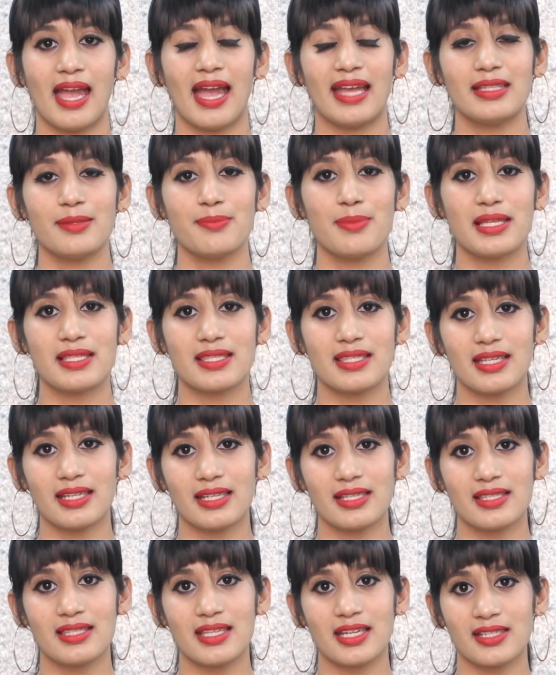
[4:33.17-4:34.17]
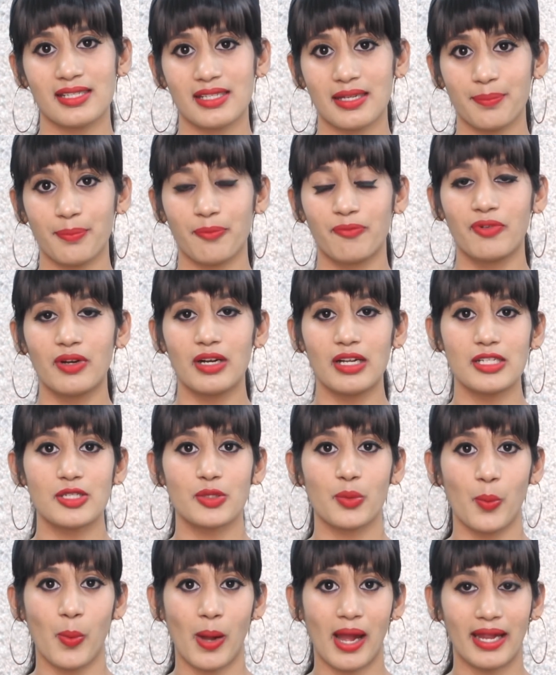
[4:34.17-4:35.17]
And the best thing is they ship
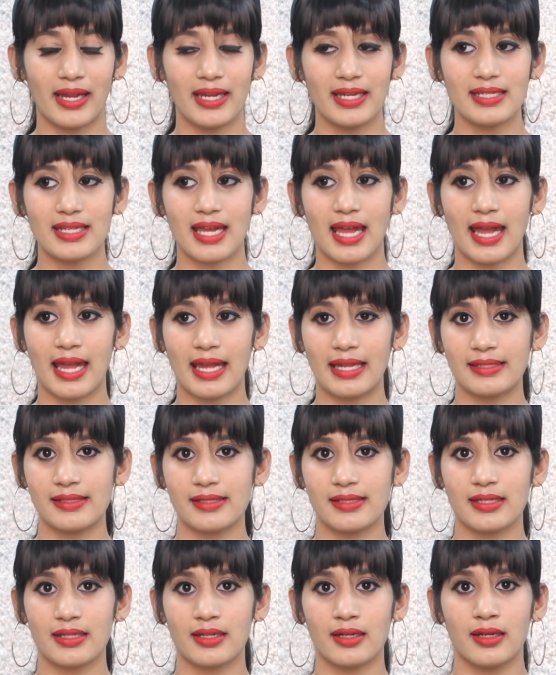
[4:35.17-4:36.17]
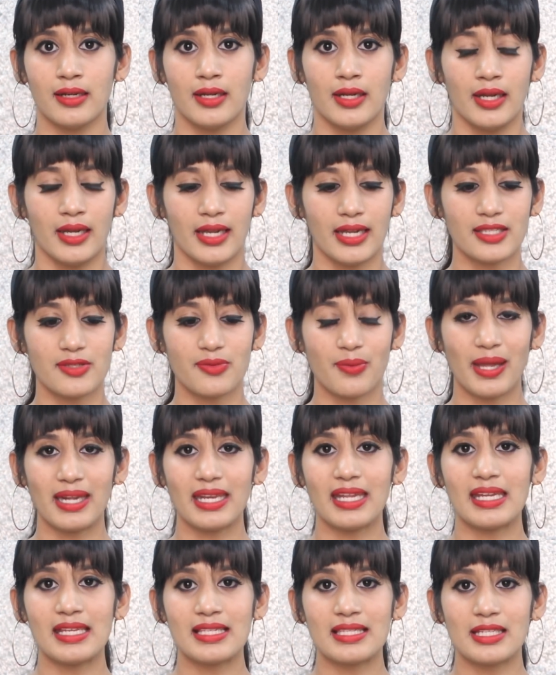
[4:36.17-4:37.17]
worldwide, and it's
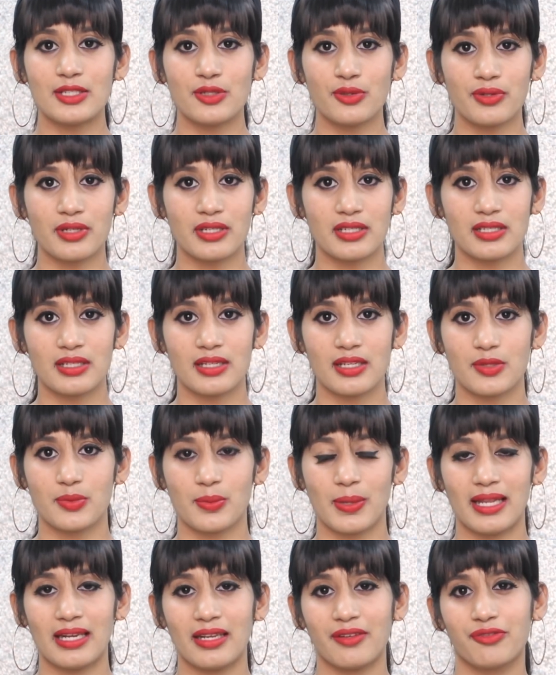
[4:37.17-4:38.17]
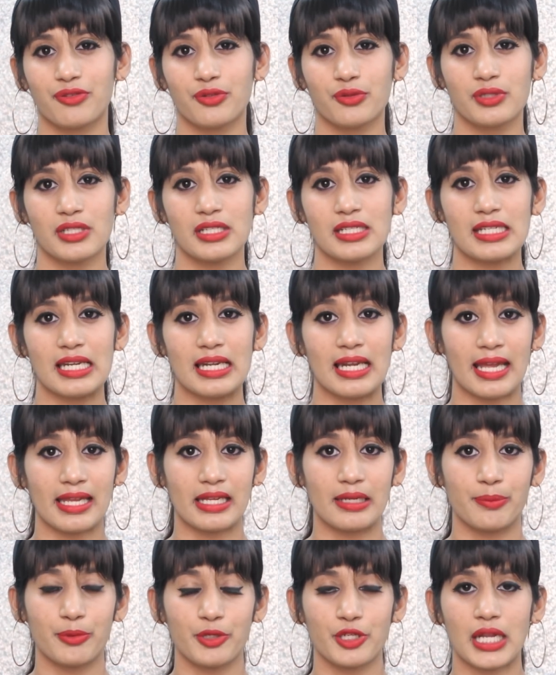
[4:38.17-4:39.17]
very easy to return as well. If you didn't
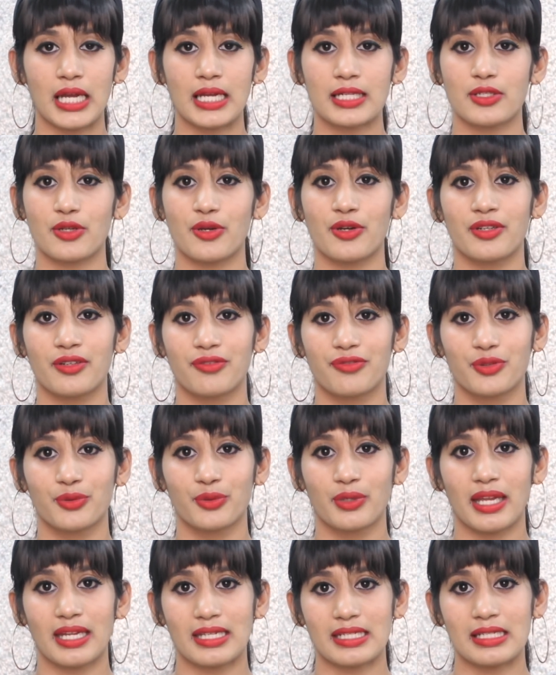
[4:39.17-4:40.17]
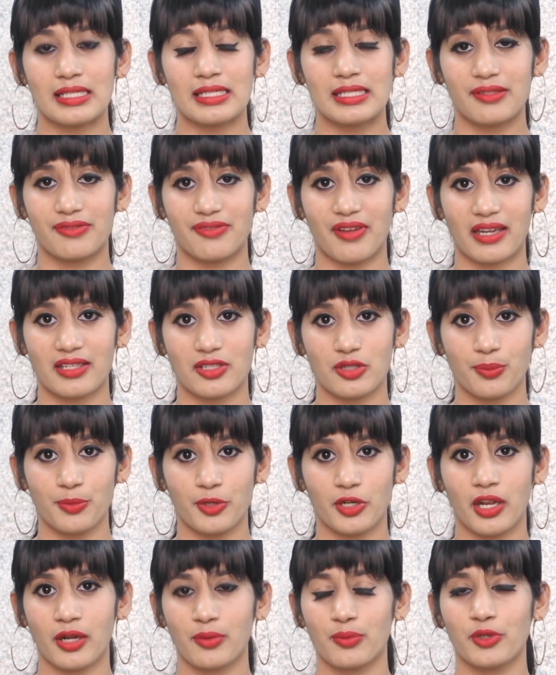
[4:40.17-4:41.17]
like a product or if you get a defective
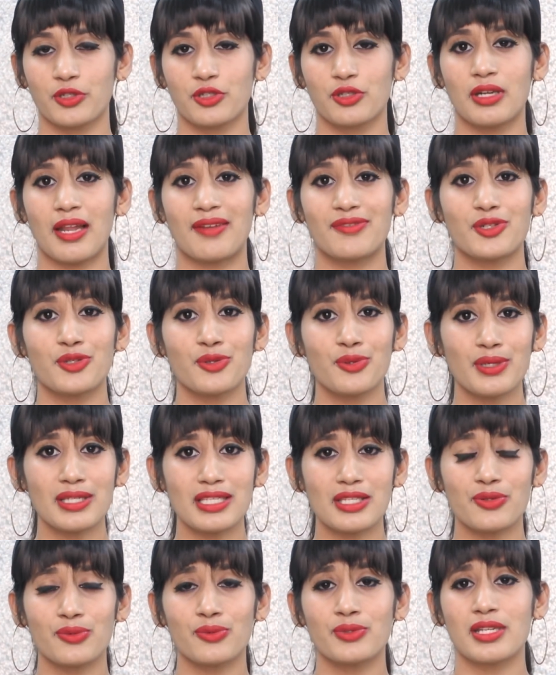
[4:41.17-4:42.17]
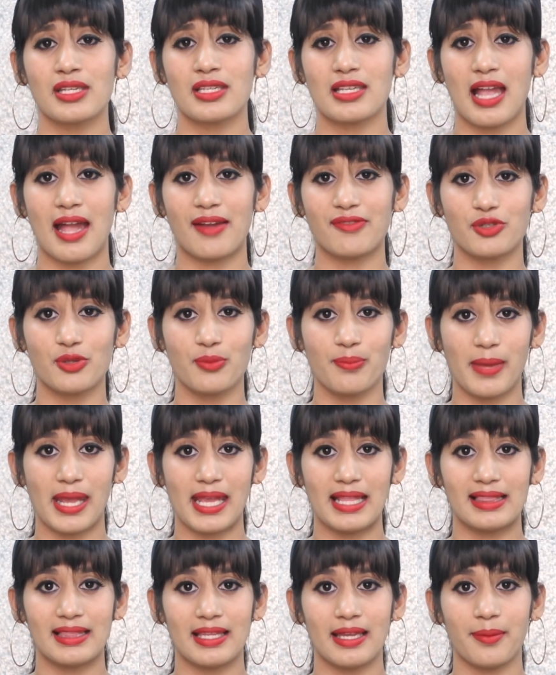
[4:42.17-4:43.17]
product, what you'll have to do is you just have to
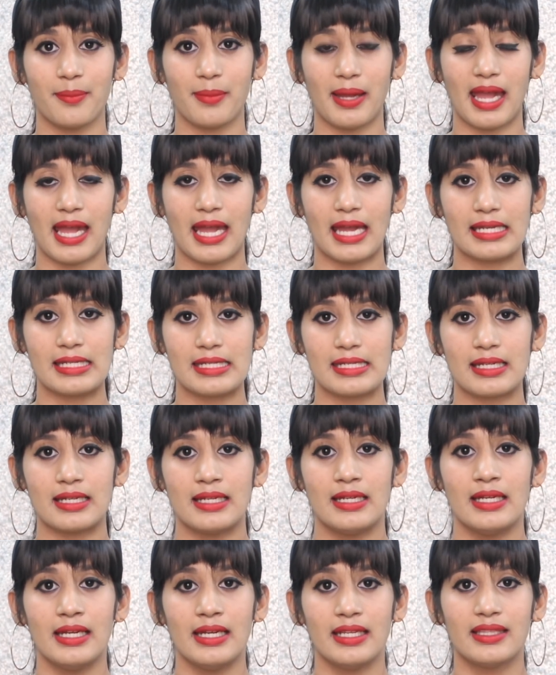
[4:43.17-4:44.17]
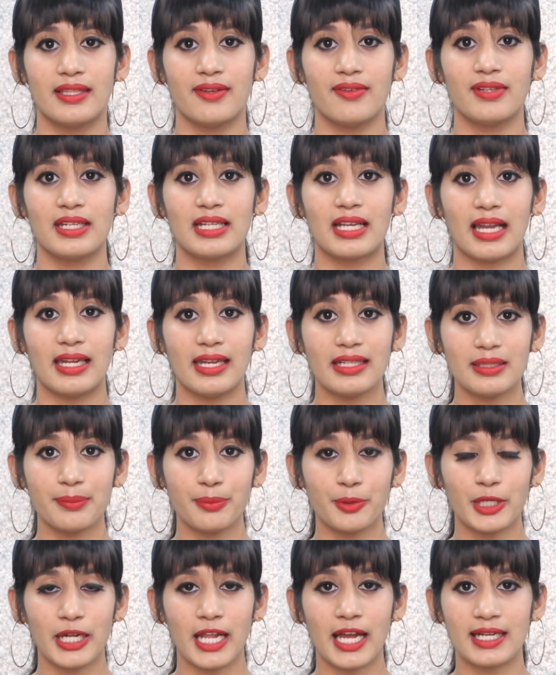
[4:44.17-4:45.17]
mail them, and they will collect the
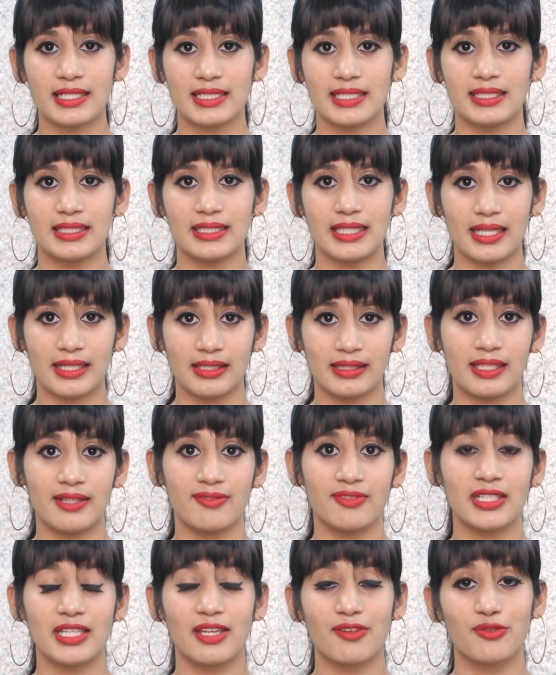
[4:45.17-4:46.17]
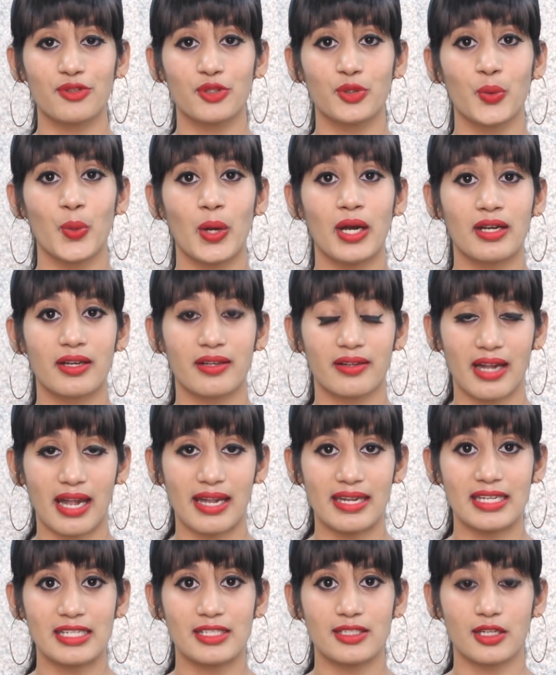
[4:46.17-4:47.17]
product and then they will give you a
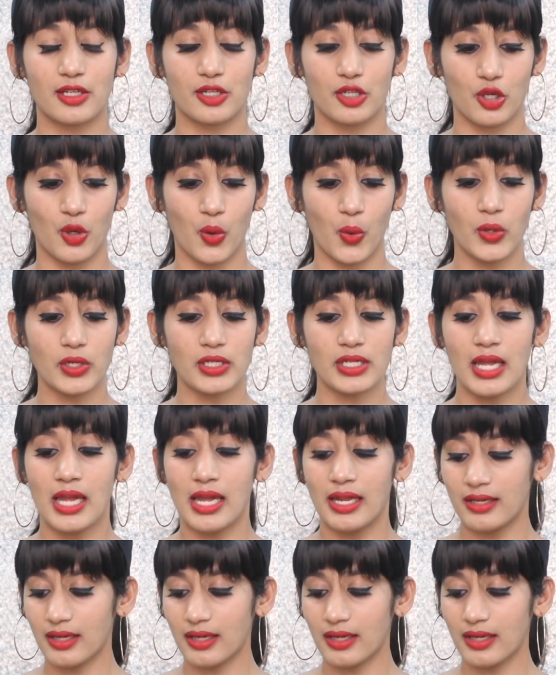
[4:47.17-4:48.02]
credit note.